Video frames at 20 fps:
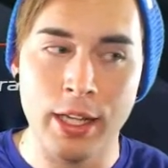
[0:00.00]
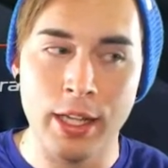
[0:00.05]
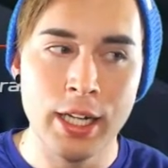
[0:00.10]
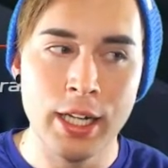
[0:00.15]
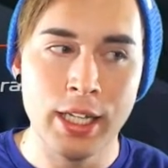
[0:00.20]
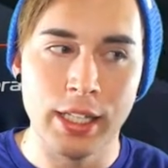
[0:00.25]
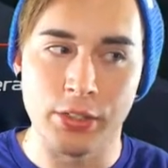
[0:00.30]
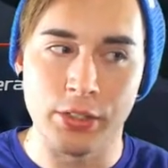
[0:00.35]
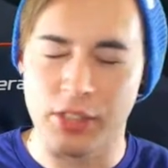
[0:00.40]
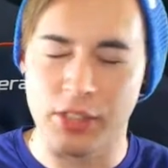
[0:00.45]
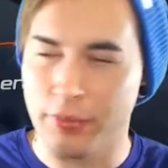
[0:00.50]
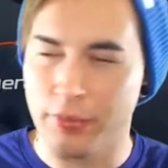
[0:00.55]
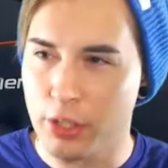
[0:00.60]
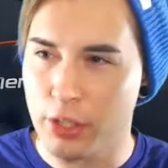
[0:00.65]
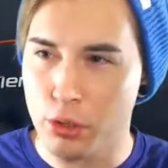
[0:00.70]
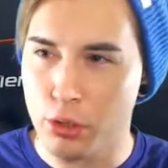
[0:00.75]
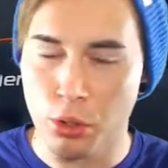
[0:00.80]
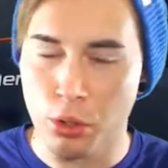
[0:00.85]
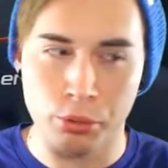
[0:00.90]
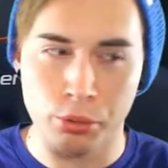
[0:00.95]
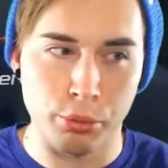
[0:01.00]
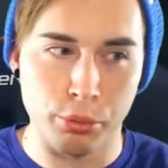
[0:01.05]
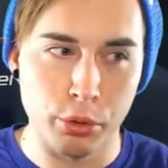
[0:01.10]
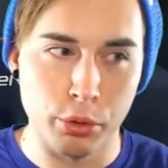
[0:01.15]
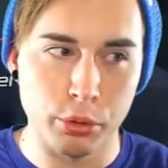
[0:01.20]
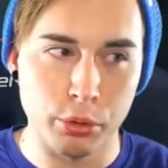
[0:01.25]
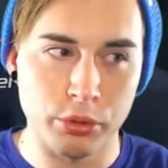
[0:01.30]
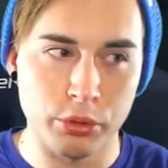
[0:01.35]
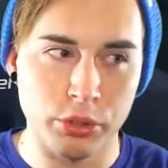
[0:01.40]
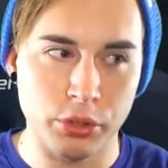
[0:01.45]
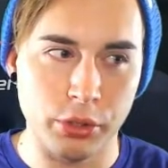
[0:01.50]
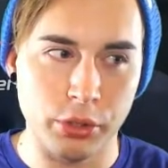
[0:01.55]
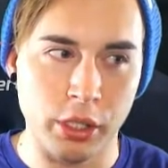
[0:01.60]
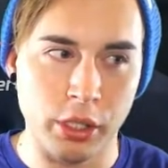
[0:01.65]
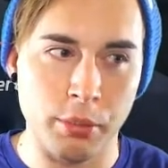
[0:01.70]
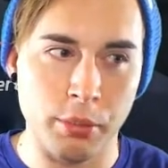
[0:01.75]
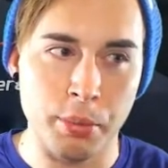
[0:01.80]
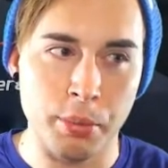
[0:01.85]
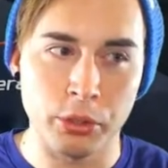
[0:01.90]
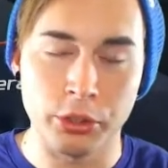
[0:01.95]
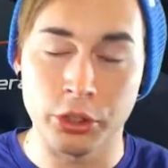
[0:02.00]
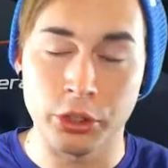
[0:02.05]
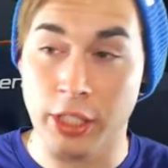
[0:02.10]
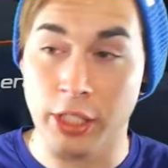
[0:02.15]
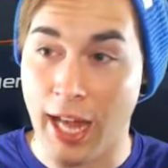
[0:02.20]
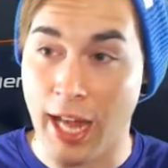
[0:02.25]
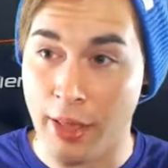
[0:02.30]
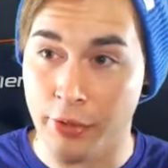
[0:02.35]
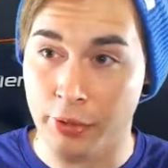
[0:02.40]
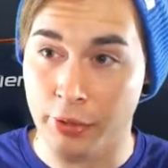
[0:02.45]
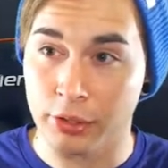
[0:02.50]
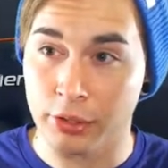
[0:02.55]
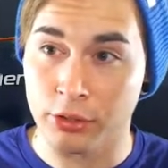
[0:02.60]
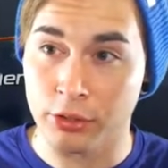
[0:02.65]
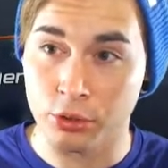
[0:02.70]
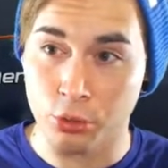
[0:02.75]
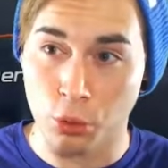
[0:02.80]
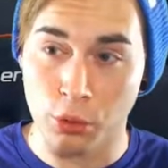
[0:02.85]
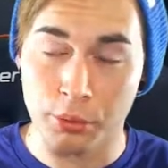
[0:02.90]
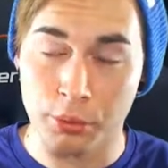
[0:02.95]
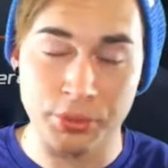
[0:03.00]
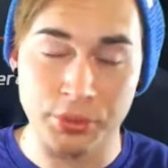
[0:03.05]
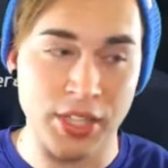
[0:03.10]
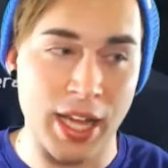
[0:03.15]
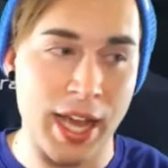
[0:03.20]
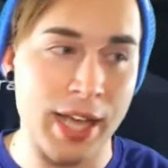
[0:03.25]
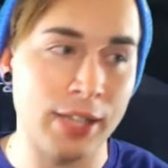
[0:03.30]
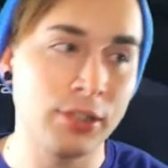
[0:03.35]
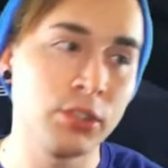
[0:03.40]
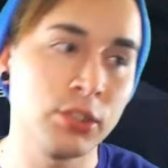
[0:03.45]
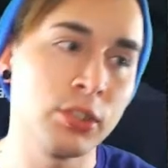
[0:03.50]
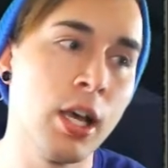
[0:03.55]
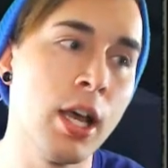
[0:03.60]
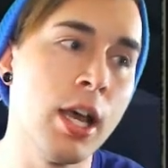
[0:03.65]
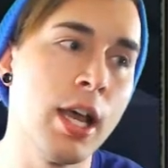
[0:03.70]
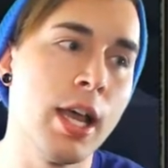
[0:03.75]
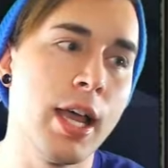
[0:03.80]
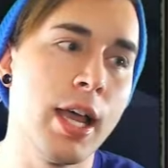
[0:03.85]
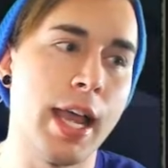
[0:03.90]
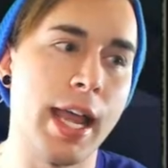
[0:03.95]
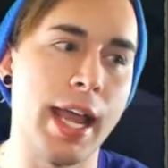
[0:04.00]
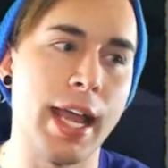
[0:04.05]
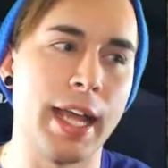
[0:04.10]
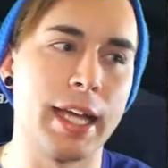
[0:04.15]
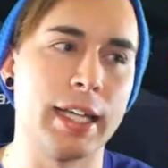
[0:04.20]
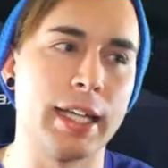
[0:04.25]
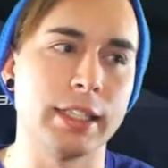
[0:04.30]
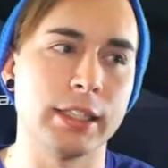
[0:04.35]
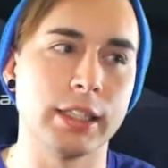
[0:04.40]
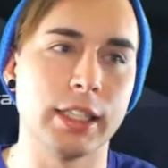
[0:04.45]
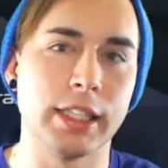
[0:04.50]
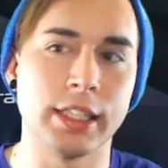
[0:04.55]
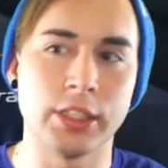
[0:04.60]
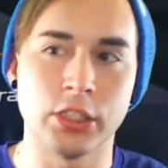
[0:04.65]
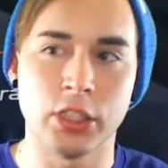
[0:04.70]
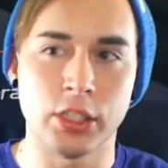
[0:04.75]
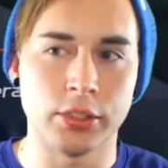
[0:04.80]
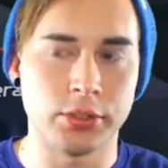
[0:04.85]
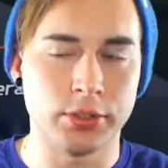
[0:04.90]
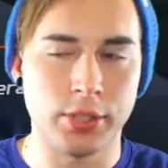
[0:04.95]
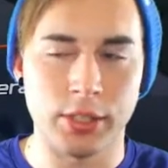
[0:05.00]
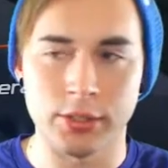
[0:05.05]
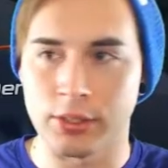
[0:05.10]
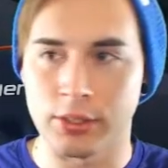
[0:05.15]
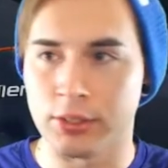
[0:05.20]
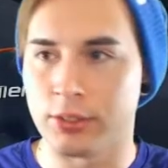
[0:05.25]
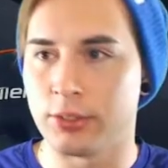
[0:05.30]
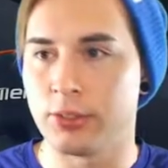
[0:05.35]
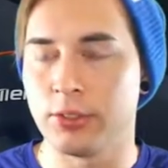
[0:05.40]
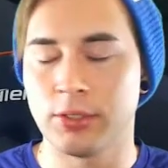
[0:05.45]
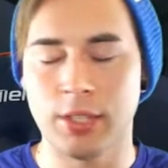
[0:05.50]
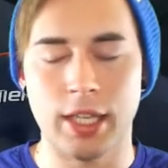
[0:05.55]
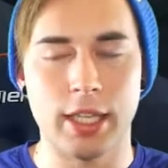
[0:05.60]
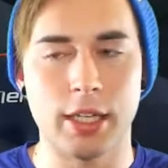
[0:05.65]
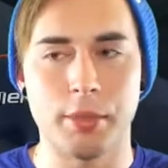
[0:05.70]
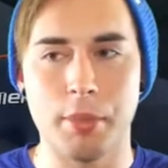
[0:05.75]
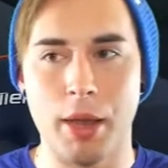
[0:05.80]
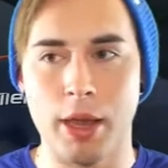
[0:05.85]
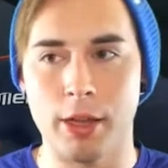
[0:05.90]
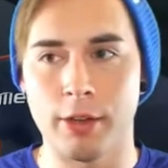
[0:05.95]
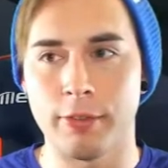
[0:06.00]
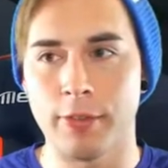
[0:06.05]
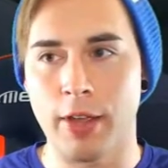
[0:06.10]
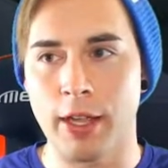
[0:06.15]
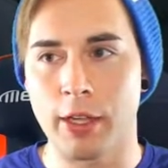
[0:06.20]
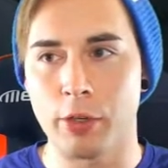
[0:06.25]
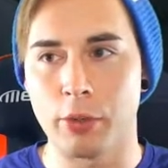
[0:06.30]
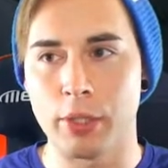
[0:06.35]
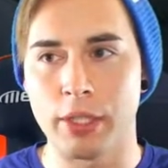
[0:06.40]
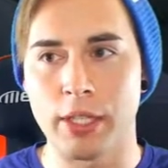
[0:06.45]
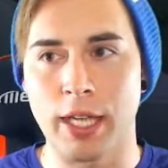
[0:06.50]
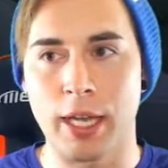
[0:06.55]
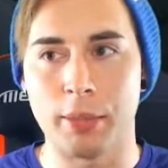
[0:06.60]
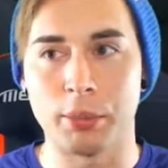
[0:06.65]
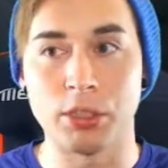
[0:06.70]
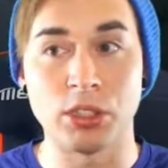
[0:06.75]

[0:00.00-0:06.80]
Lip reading: It's giving you those runes so you can build your Gathering the Storm stacks, and it just does insane amount of AoE damage.